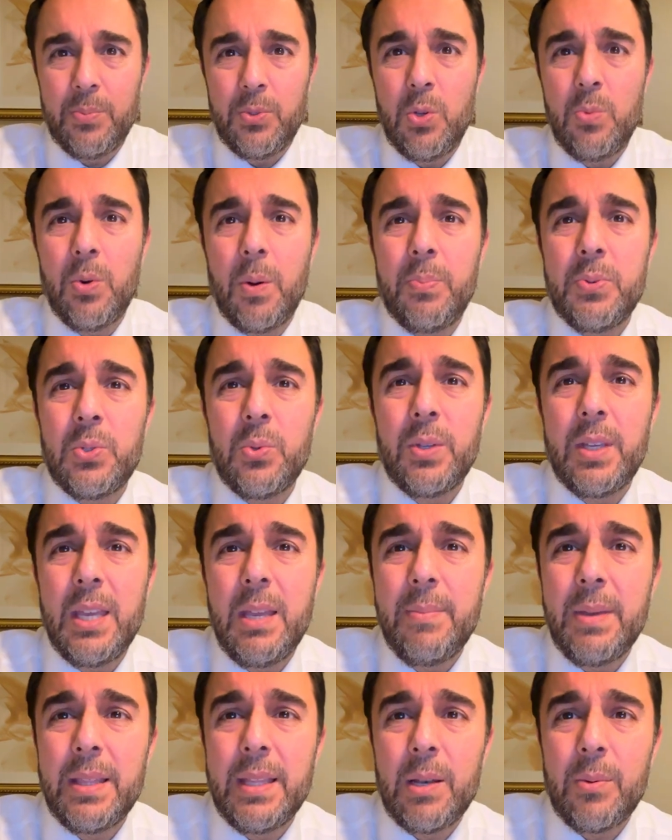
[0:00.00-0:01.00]
two more
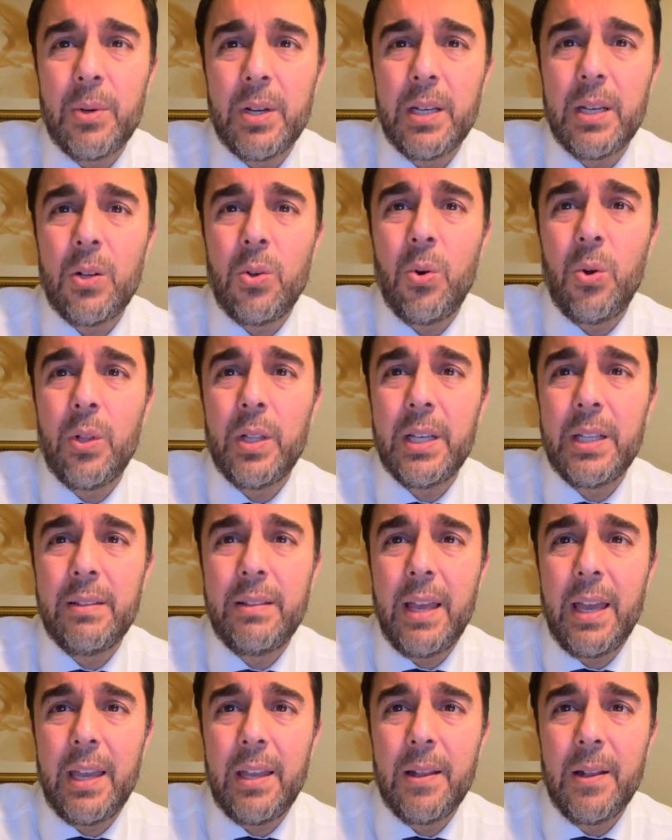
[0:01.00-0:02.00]
psukim, and then we're going to call it a
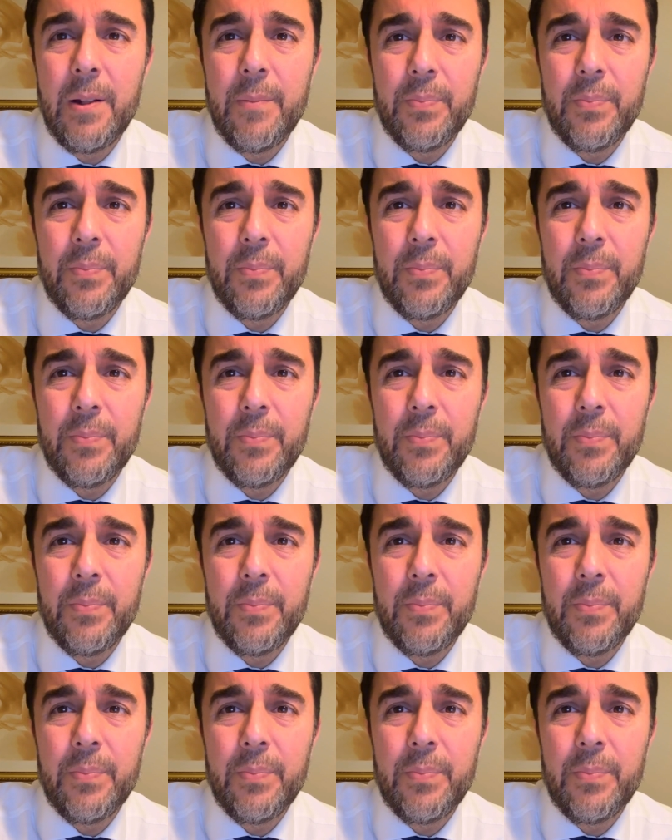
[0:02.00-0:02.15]
day.